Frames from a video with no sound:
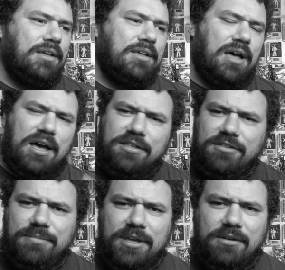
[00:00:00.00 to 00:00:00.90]

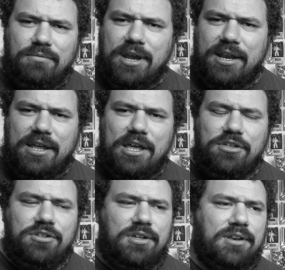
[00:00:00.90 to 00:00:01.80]
Cosmic
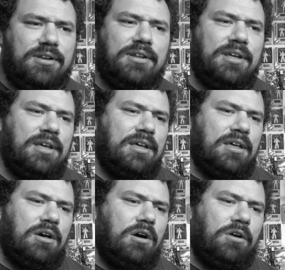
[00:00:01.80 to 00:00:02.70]
radiation,
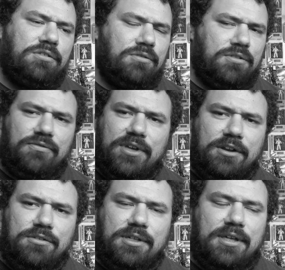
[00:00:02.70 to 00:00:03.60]
all sorts of
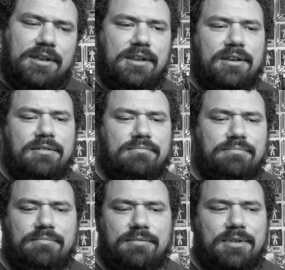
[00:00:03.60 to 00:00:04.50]
energy. And
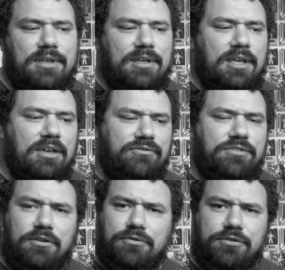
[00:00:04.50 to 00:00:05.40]
if
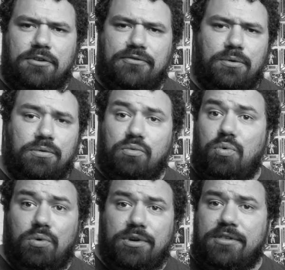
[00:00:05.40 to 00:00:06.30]
Silver Surfer was
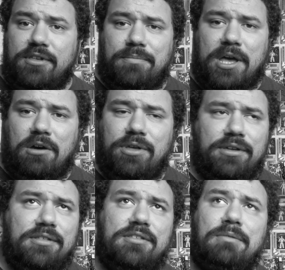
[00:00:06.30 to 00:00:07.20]
wounded somehow, he
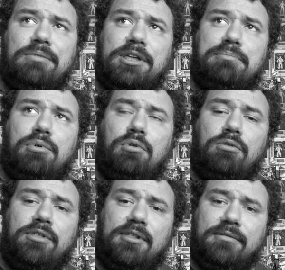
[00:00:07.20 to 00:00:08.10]
could simply
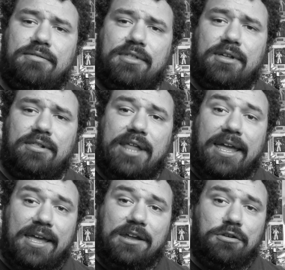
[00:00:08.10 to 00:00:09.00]
pull the
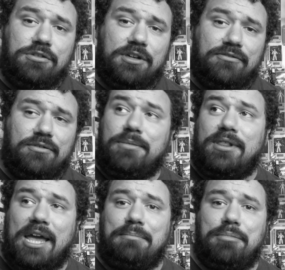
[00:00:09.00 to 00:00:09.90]
light energy from a
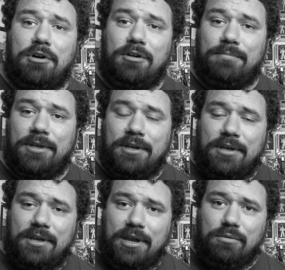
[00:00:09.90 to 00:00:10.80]
light bulb
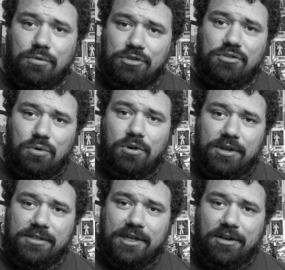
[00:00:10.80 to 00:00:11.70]
and restore
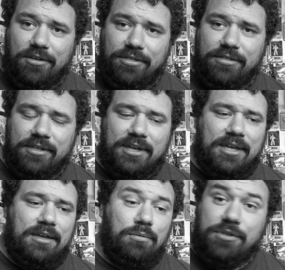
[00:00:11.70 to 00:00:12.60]
his health.
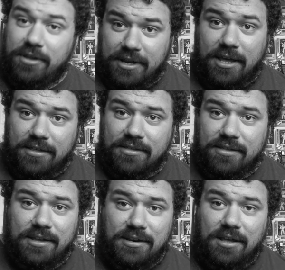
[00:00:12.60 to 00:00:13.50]
Which he
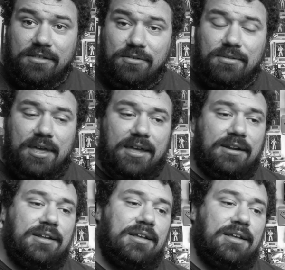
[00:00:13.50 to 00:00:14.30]
does. He does do that.